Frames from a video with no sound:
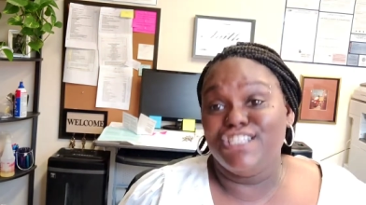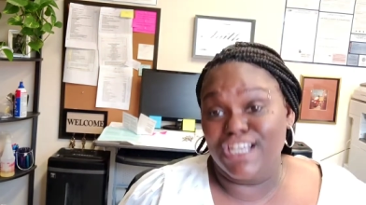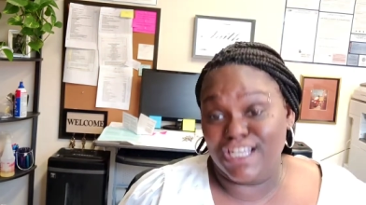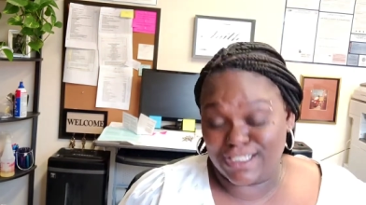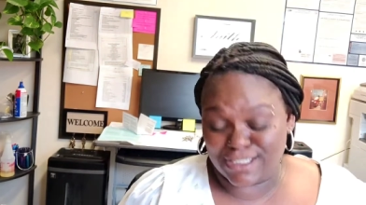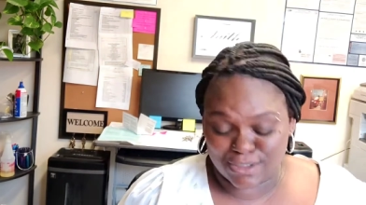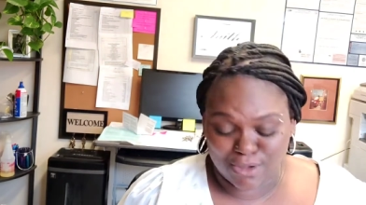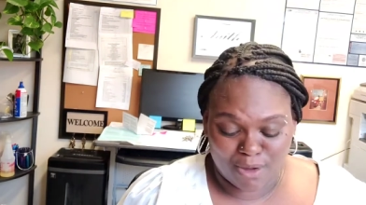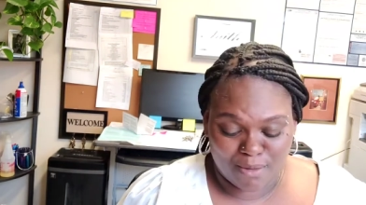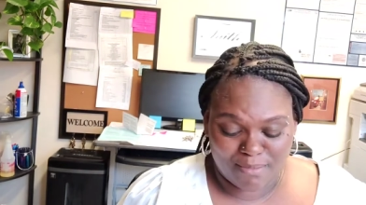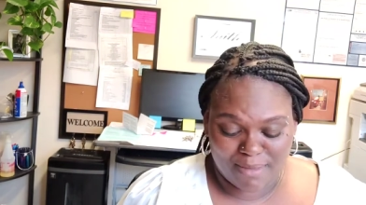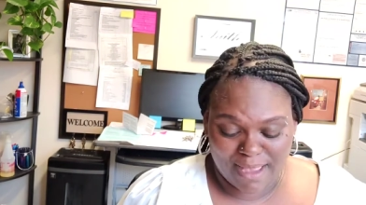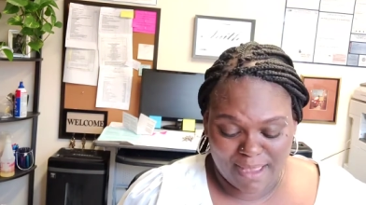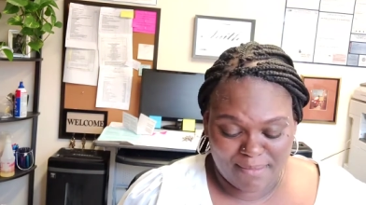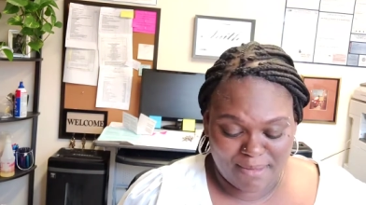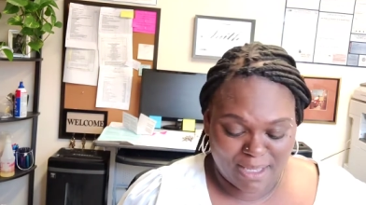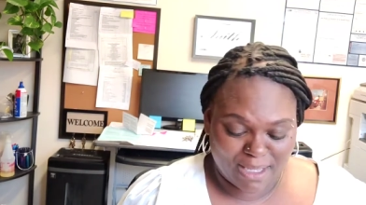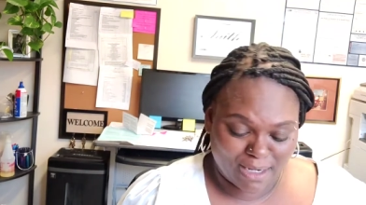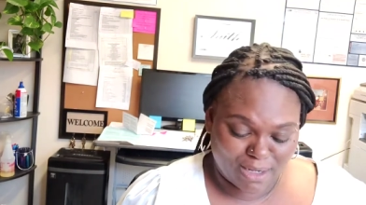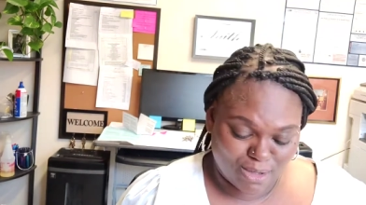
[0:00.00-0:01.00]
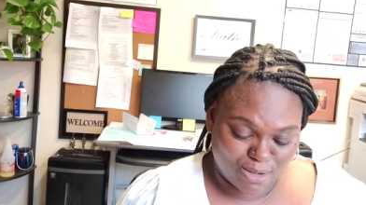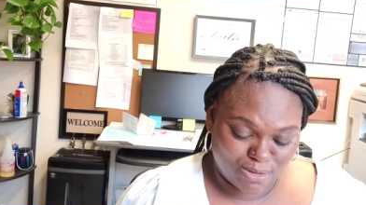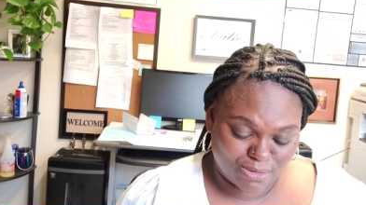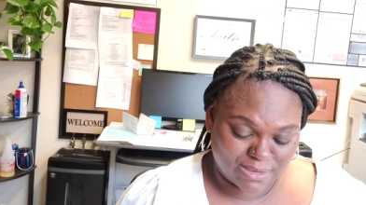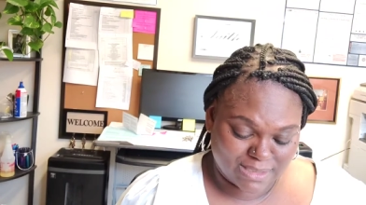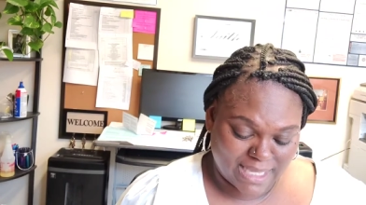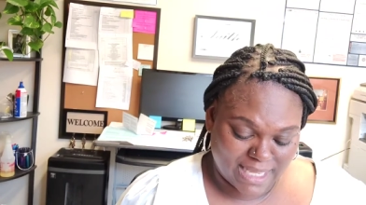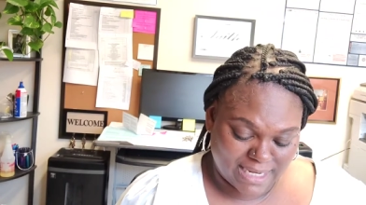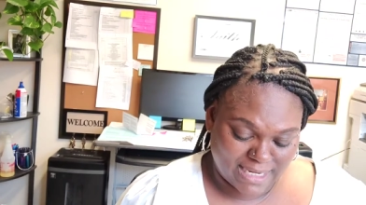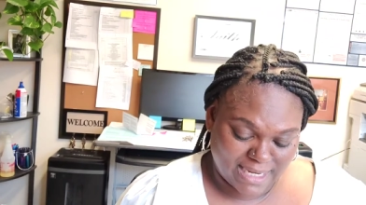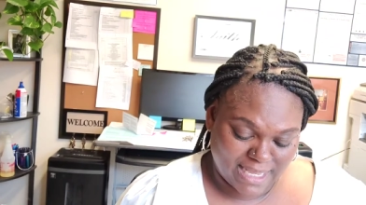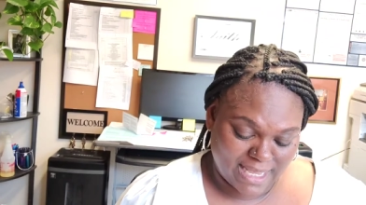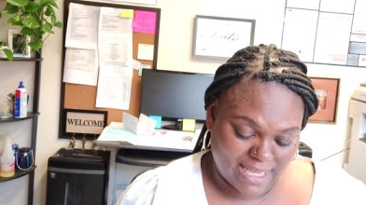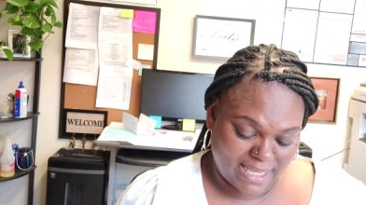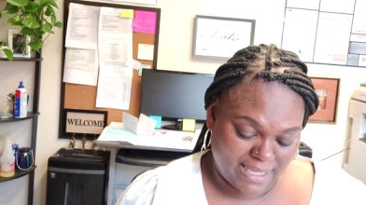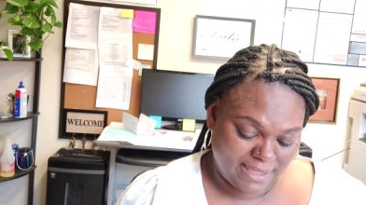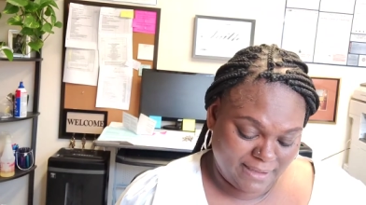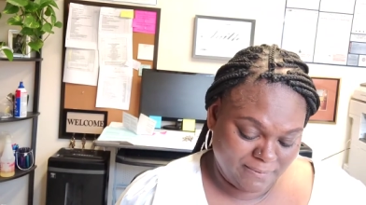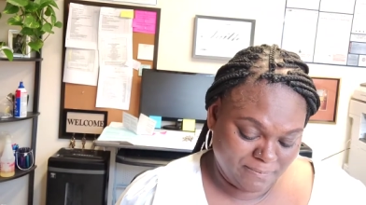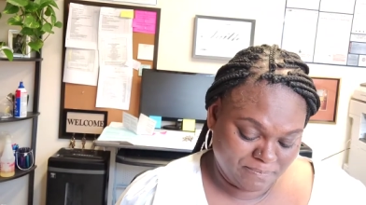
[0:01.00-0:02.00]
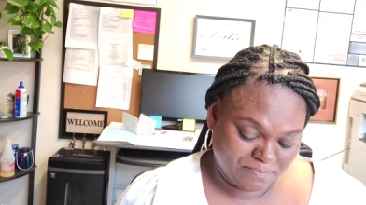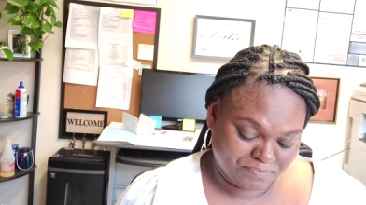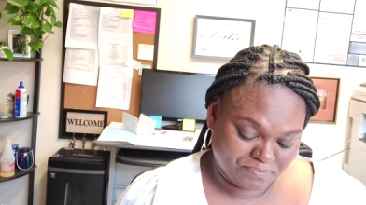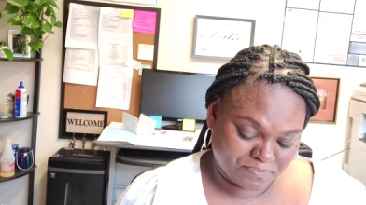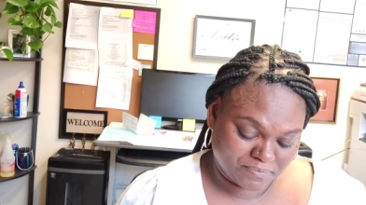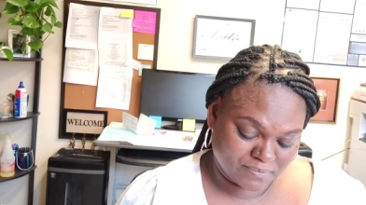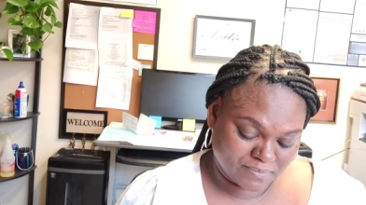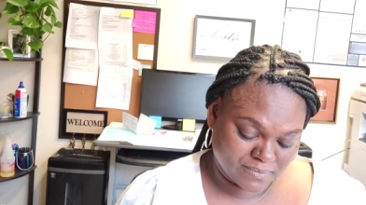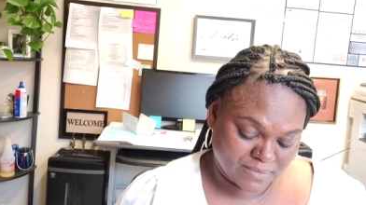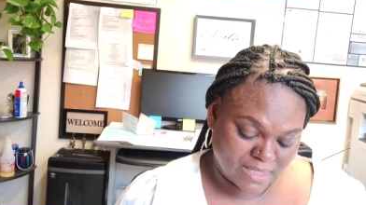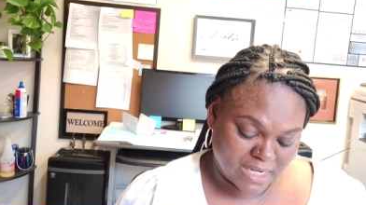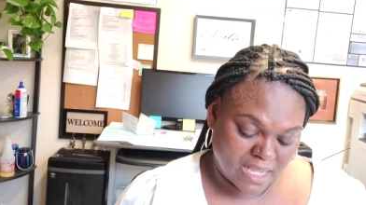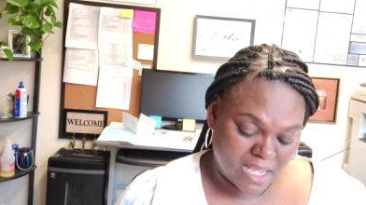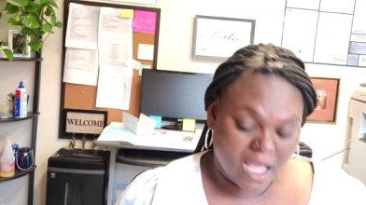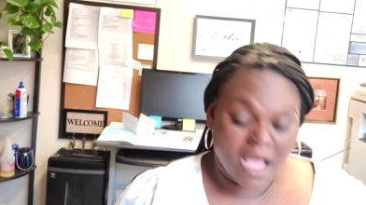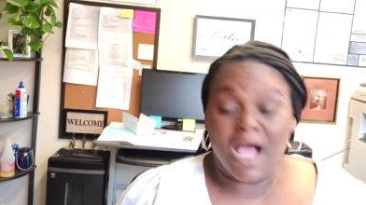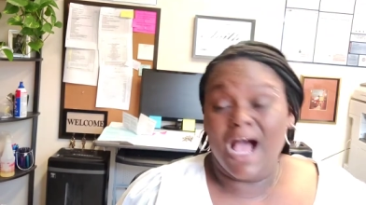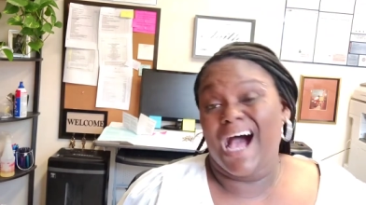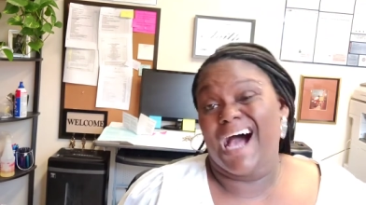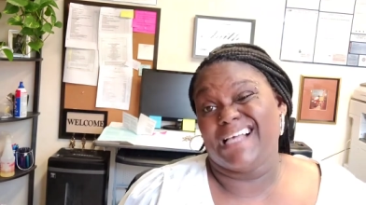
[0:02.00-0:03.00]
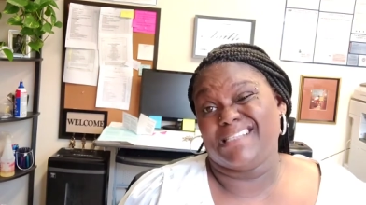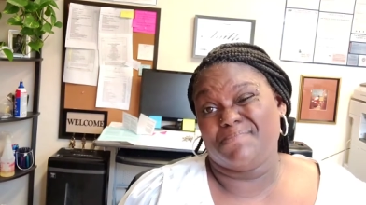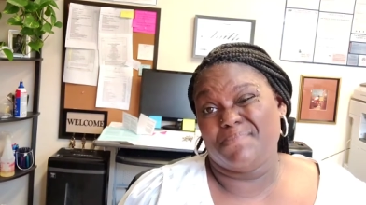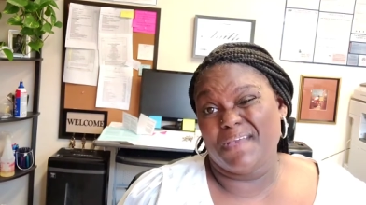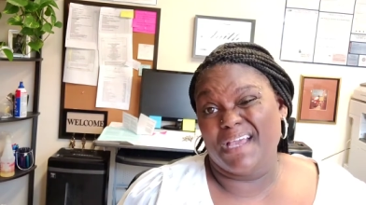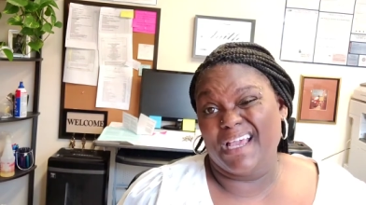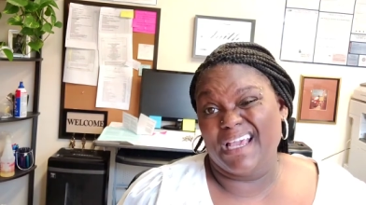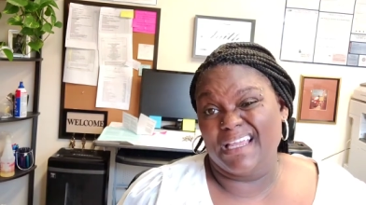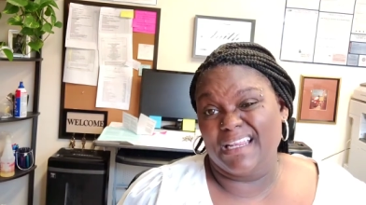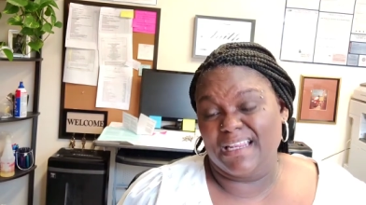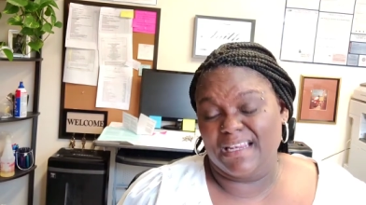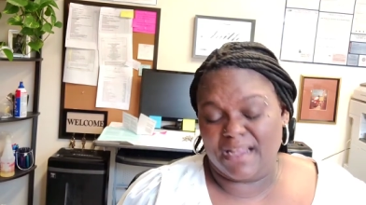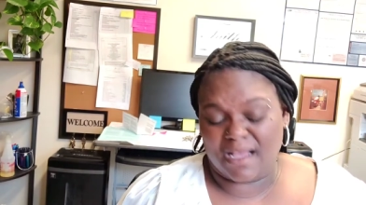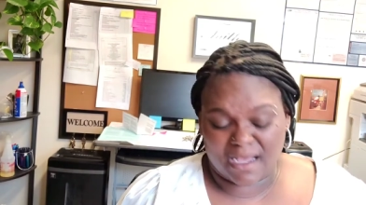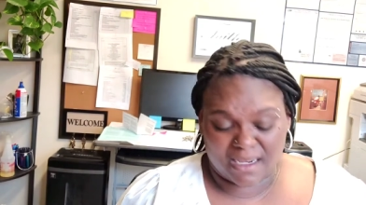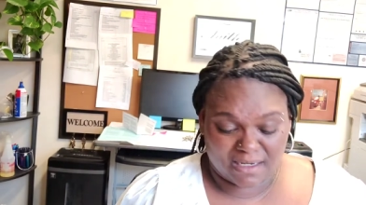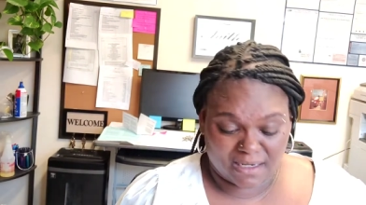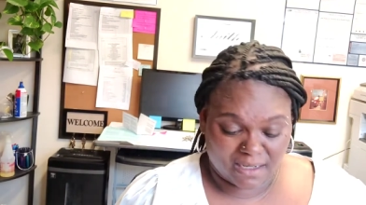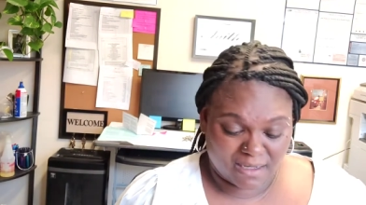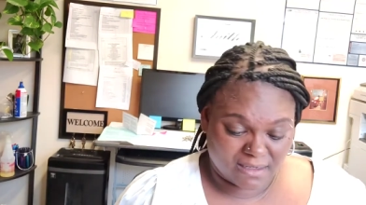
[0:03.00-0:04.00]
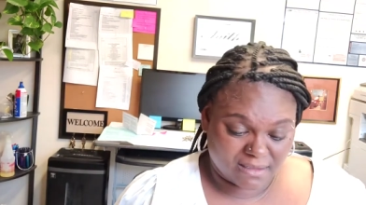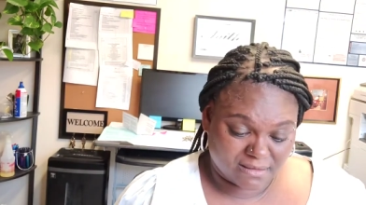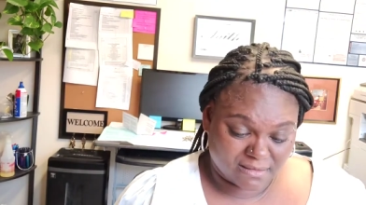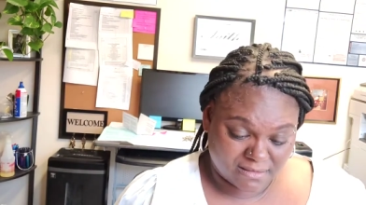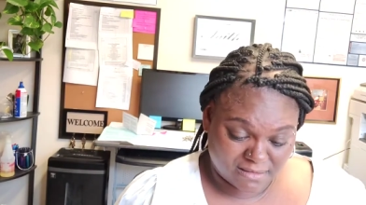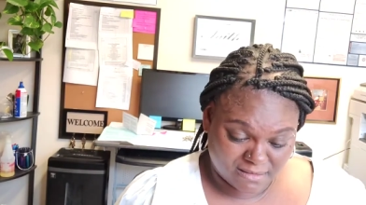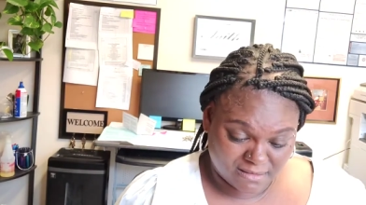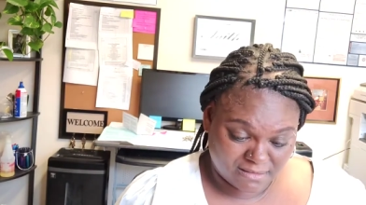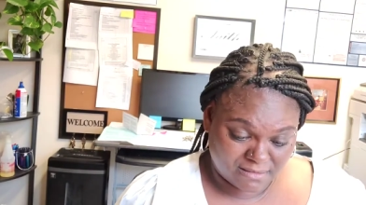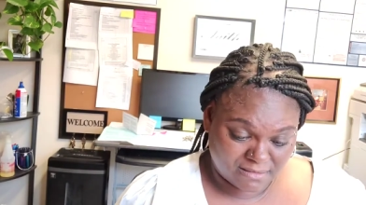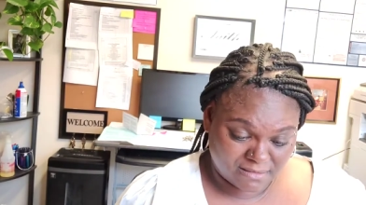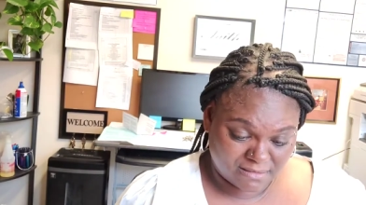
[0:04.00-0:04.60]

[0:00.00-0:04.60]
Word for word: just on baby clothes that day, I spent $89.